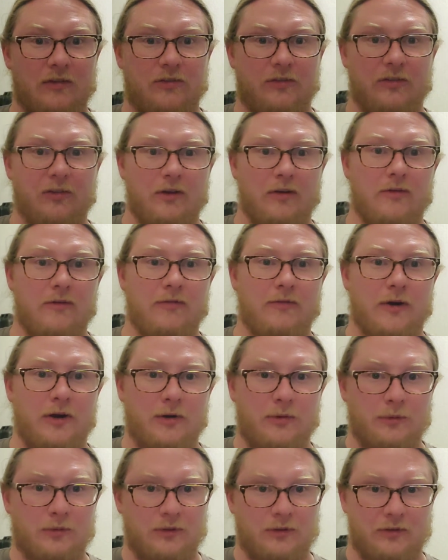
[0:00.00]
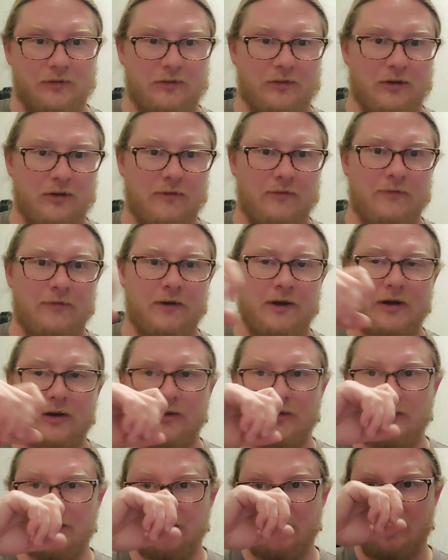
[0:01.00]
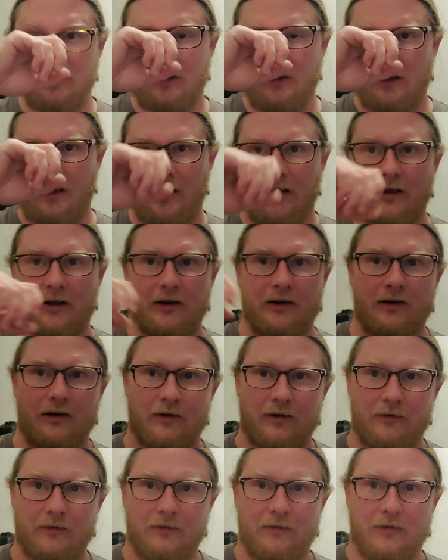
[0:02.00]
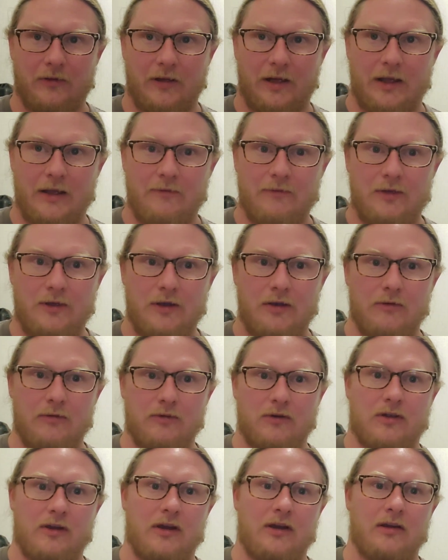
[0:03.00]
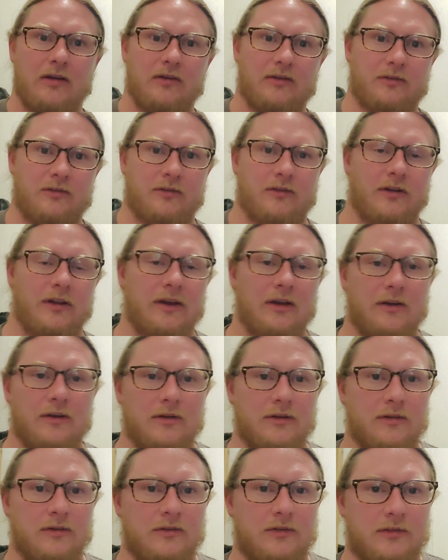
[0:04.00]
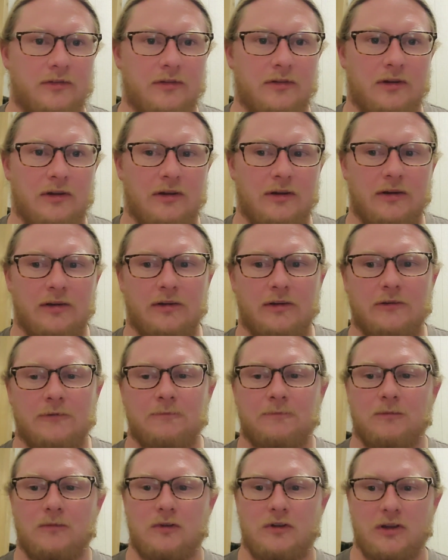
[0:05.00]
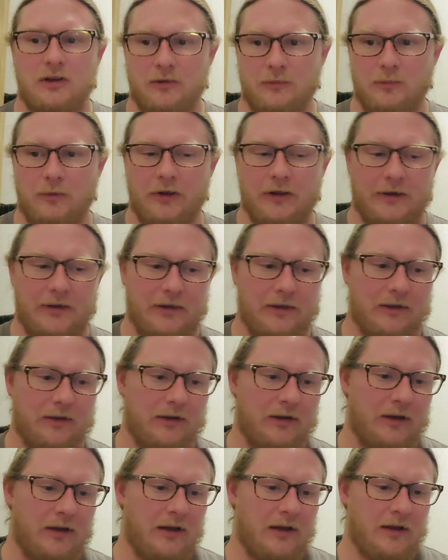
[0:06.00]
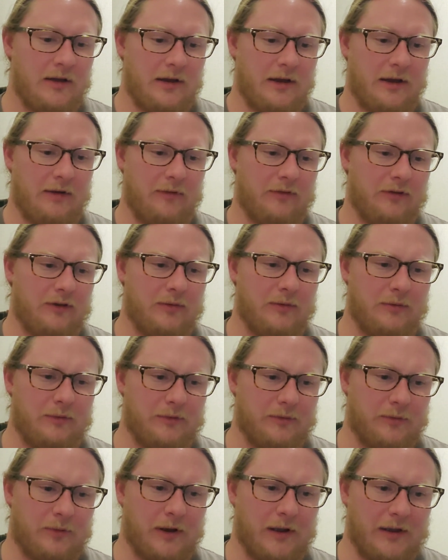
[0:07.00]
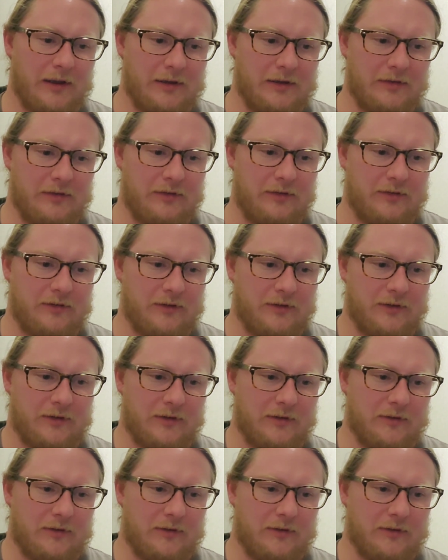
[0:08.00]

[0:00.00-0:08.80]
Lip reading: the snowfall, with the snow falling and heavy overcast clouds, dim light, I was able to range